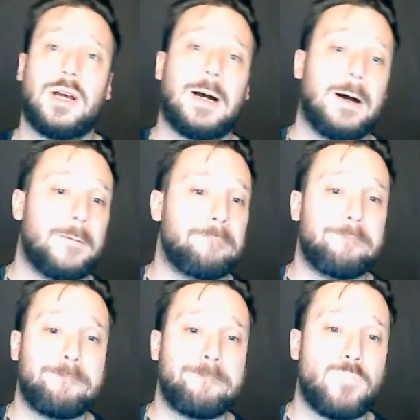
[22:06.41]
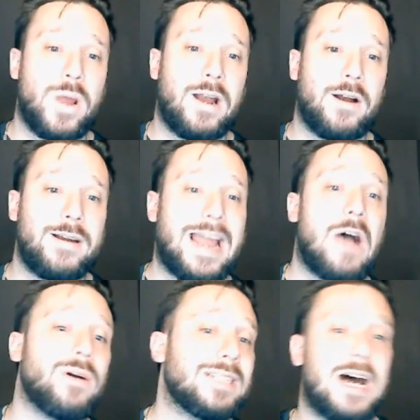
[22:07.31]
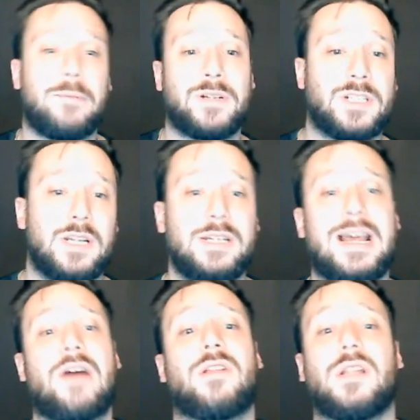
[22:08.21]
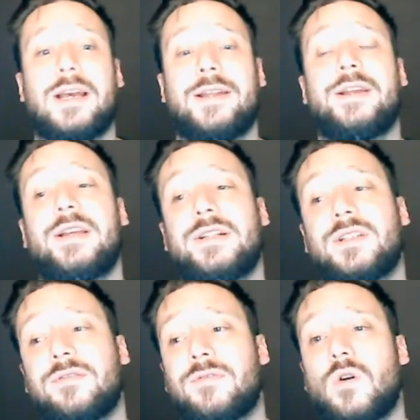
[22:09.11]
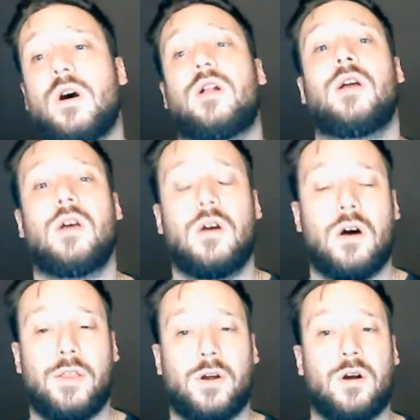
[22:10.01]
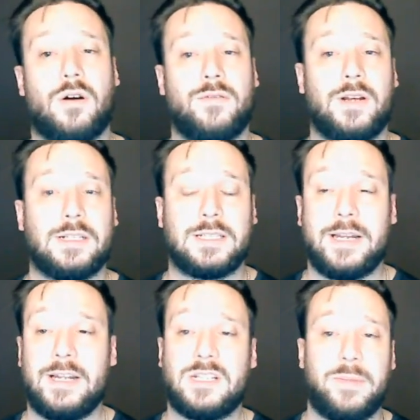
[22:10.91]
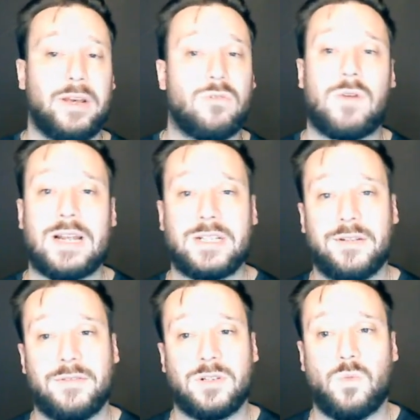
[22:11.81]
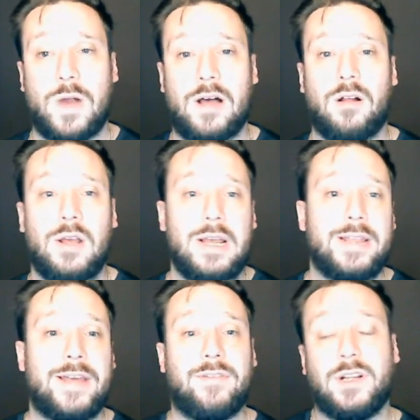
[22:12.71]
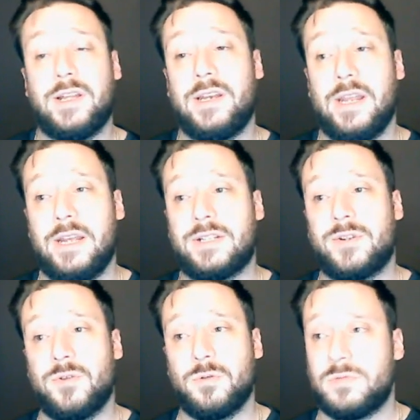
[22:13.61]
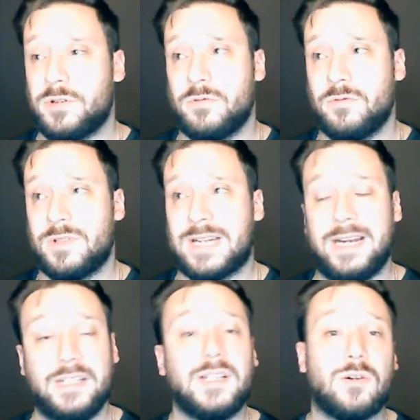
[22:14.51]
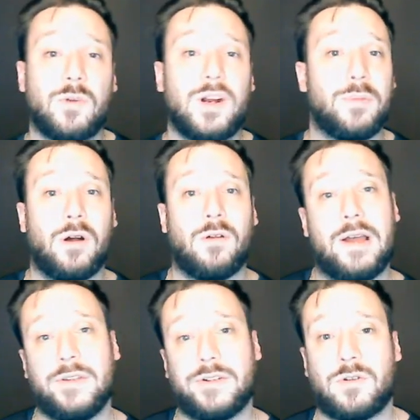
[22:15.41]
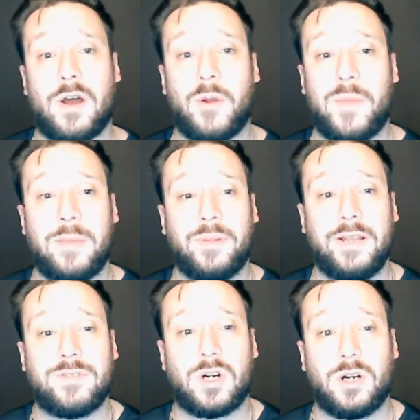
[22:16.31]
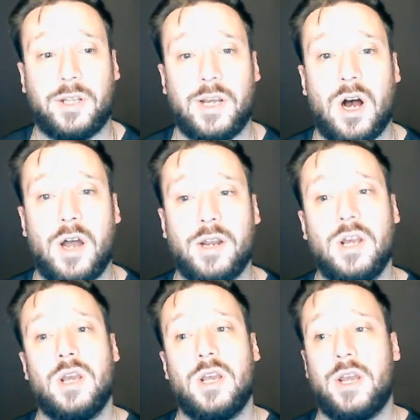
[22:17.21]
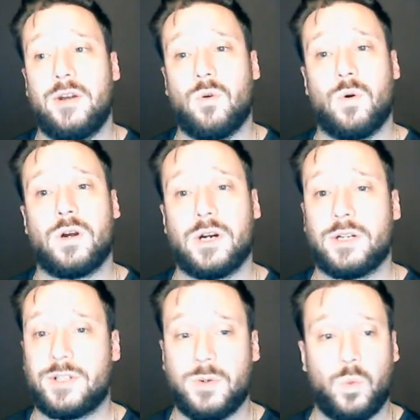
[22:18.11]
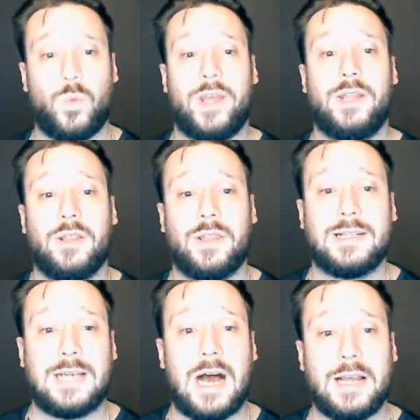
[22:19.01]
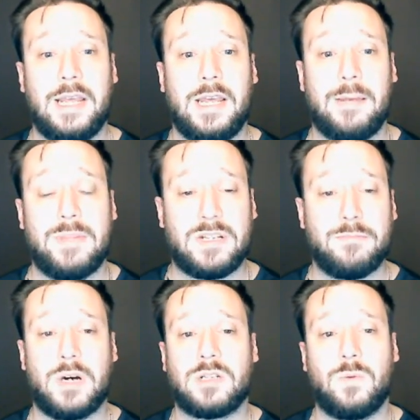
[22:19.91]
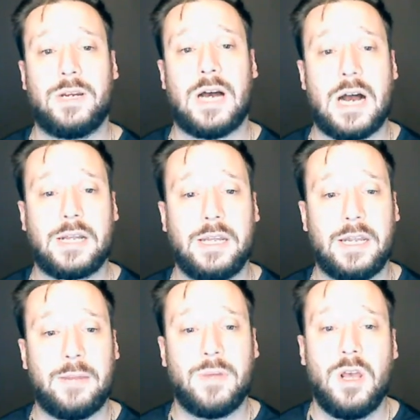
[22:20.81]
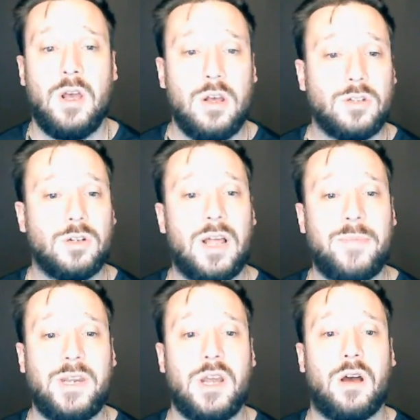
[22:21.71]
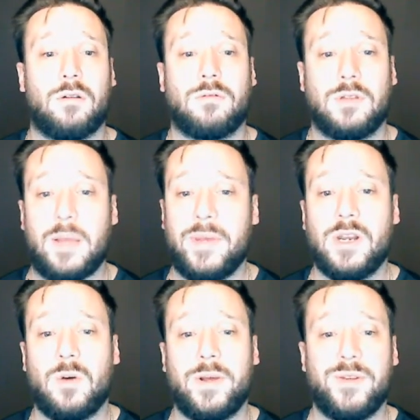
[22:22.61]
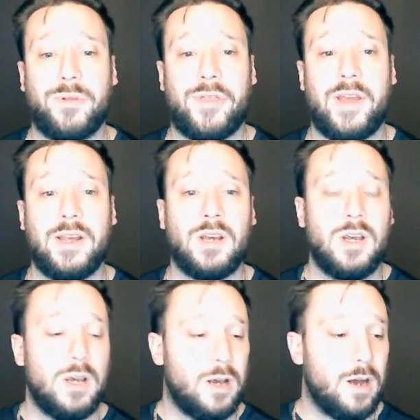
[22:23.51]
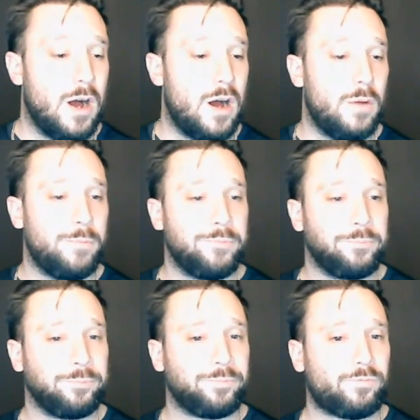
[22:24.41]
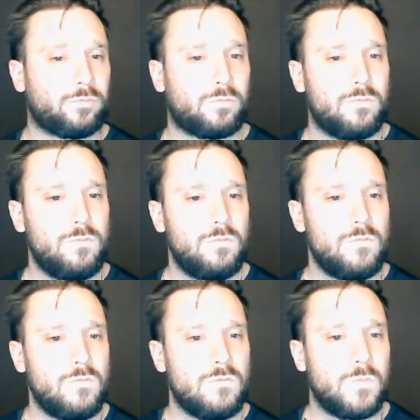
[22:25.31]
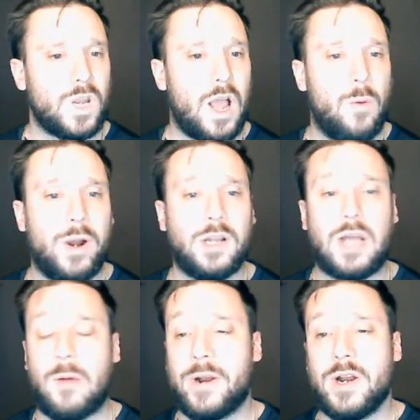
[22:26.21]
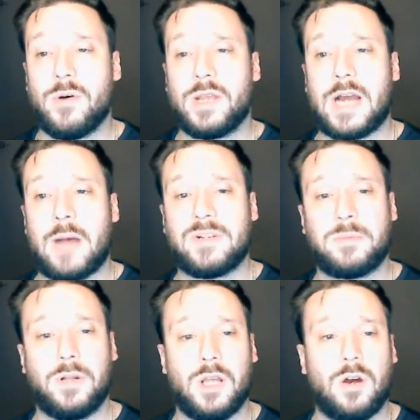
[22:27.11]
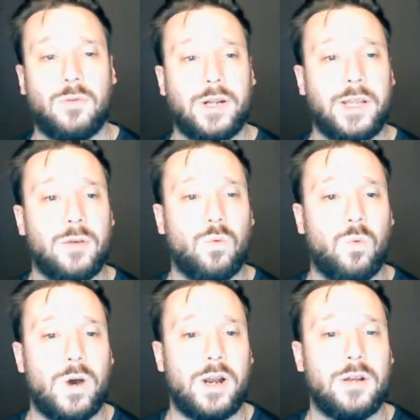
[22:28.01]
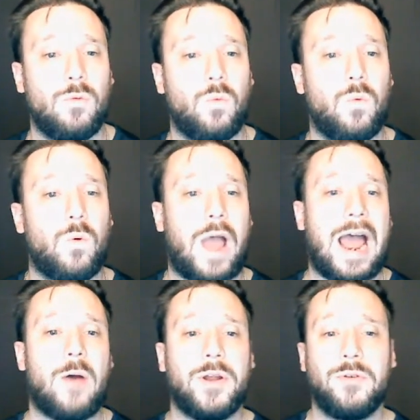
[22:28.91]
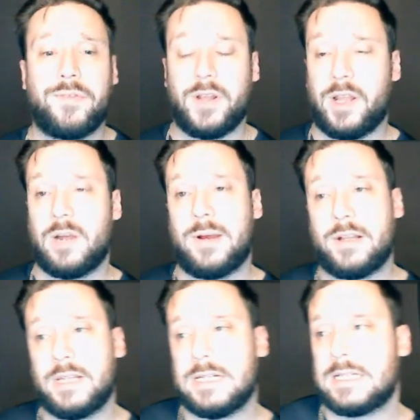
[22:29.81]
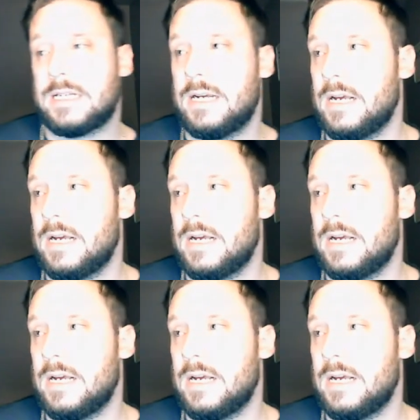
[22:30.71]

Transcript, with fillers: Um, where now it's opposite. Now the Lightning need to fall on their offense. They need to be aggressive as well. They really need to to tighten the grip around the Toronto Maple Leafs early on in order to win this hockey game, this must-win hockey game. So let me know. Let me know what you think. Um, I want to I want to know in the comments below, really, what how are you feeling about this?